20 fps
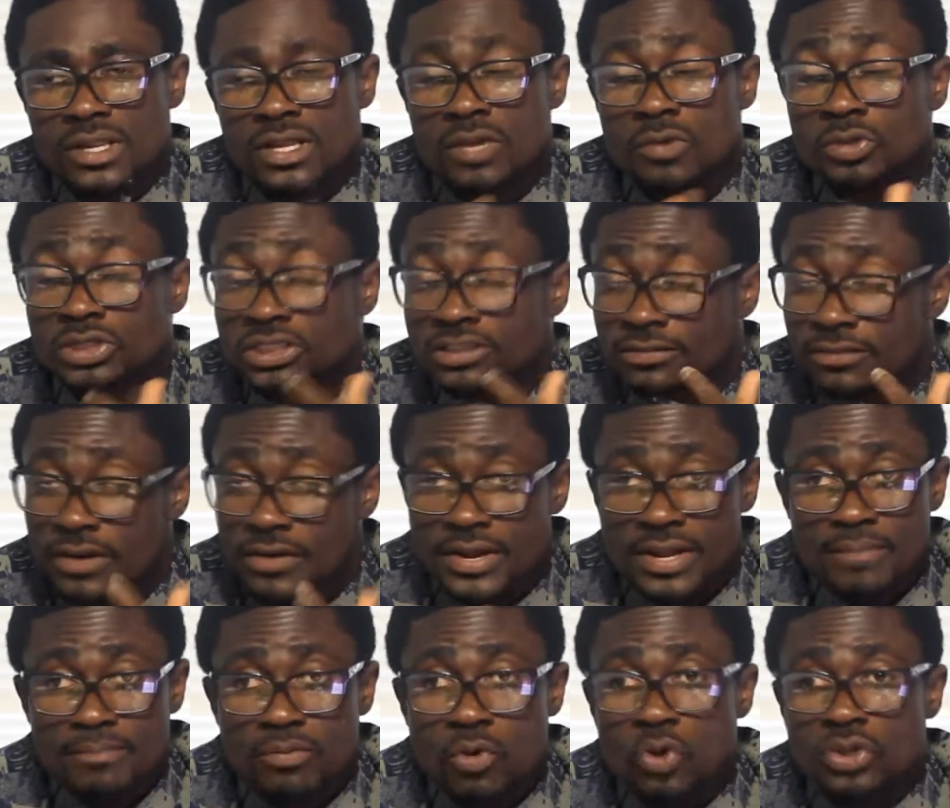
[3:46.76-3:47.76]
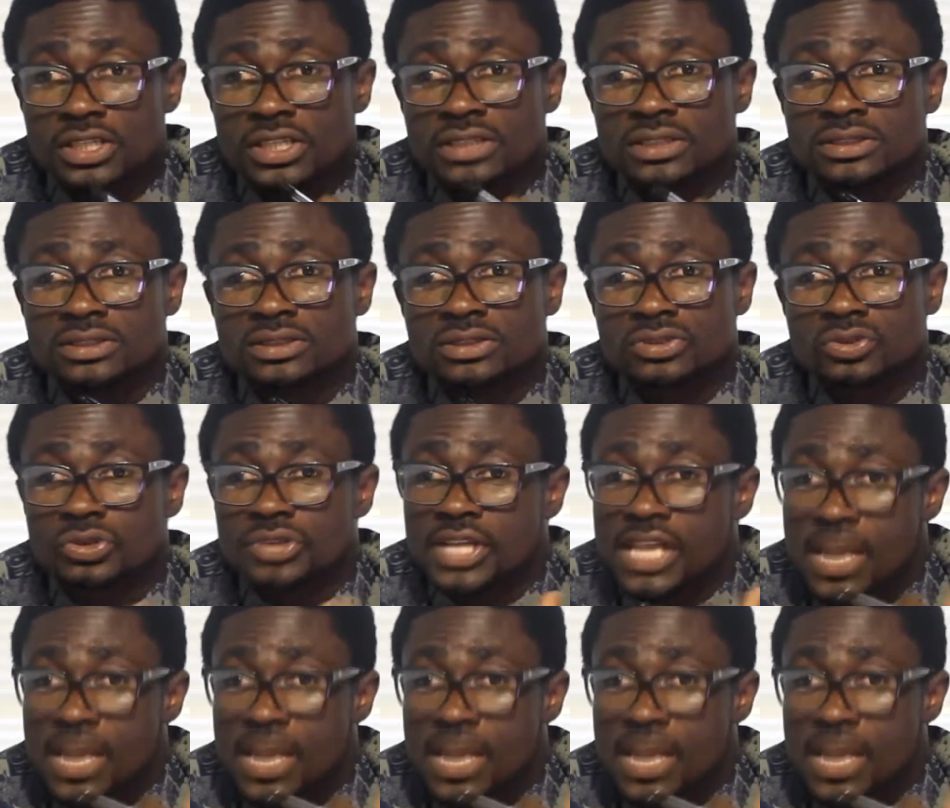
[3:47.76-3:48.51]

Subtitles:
which is very important to the